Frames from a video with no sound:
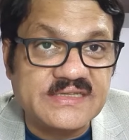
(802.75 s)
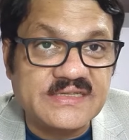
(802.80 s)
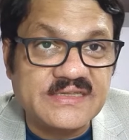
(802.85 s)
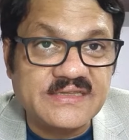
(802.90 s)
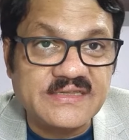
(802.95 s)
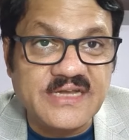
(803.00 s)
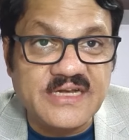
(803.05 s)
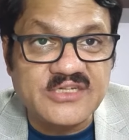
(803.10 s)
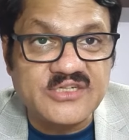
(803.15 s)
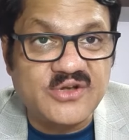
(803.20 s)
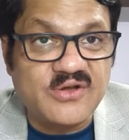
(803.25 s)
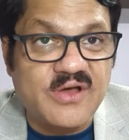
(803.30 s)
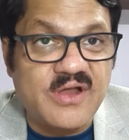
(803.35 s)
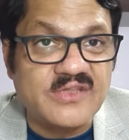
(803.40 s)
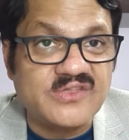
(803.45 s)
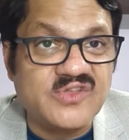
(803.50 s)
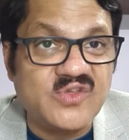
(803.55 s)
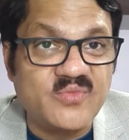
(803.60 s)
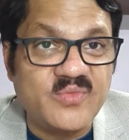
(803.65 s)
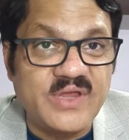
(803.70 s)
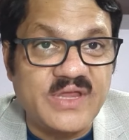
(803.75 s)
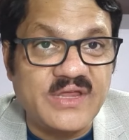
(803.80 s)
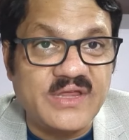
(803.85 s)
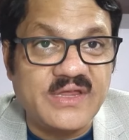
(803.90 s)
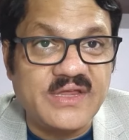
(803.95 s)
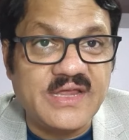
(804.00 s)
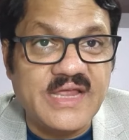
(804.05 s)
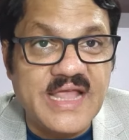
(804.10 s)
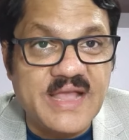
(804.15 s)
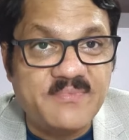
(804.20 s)
That should also
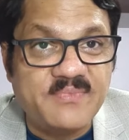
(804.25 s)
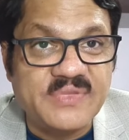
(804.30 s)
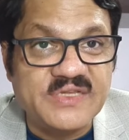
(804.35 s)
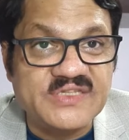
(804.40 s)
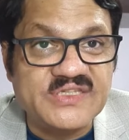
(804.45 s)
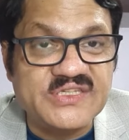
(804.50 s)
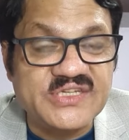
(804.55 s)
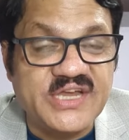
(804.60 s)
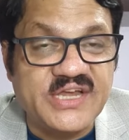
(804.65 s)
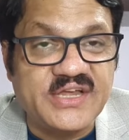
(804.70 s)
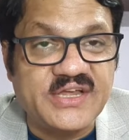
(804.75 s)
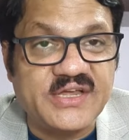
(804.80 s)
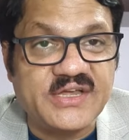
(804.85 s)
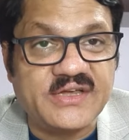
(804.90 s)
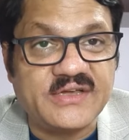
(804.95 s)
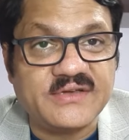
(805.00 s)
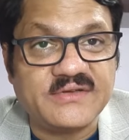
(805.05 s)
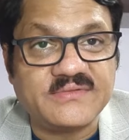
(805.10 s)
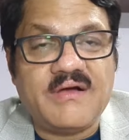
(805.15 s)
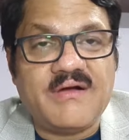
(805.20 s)
be appreciated.